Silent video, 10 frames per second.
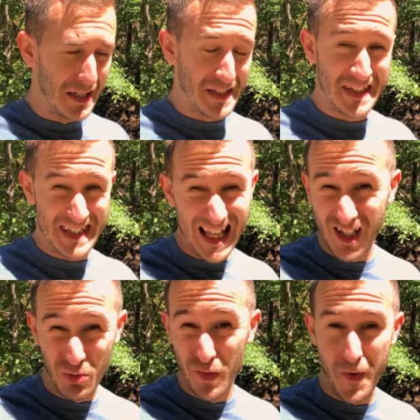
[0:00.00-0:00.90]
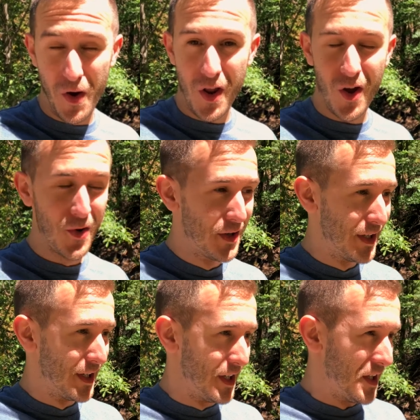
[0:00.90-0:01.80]
sellable photo?
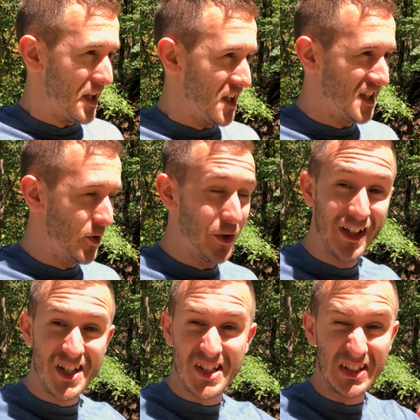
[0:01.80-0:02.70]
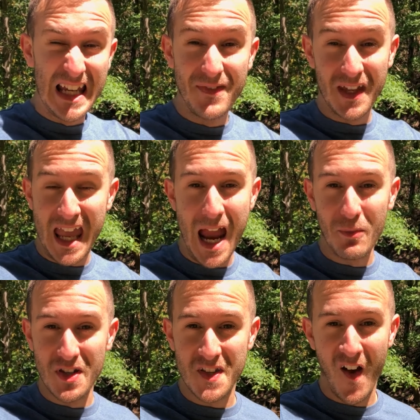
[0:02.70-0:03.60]
You really just leave the
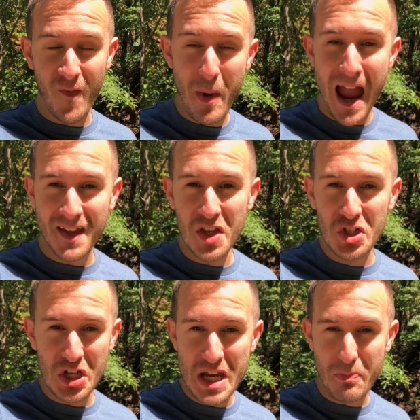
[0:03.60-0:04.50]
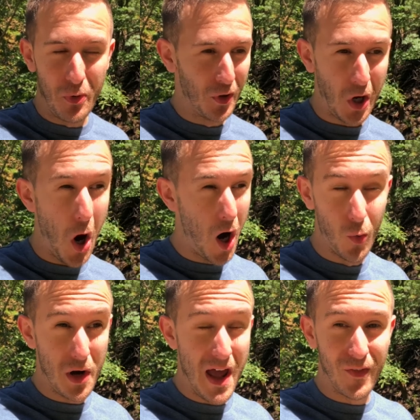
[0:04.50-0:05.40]
camera stuff back in the Jeep or a car
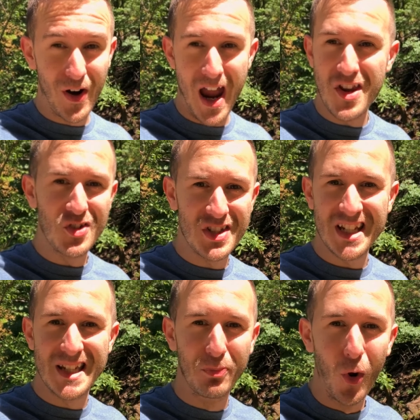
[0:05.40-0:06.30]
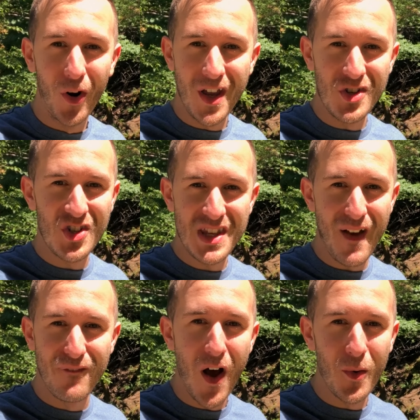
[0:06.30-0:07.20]
or whatever, and you just explore it. You just
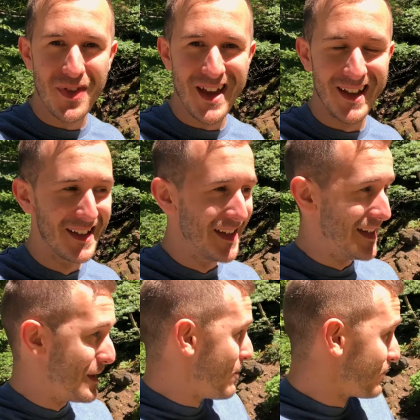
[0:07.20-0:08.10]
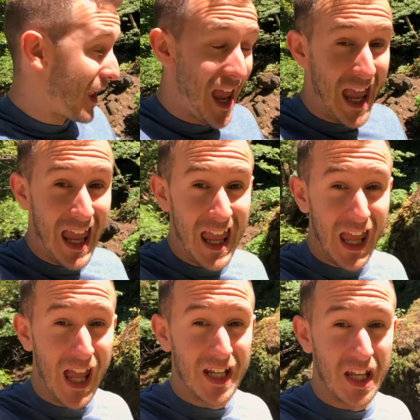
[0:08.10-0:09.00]
have fun with it
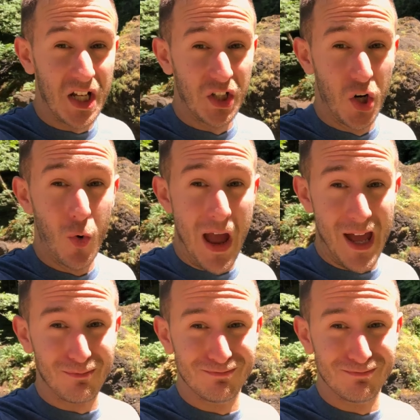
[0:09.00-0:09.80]
and get a little wet.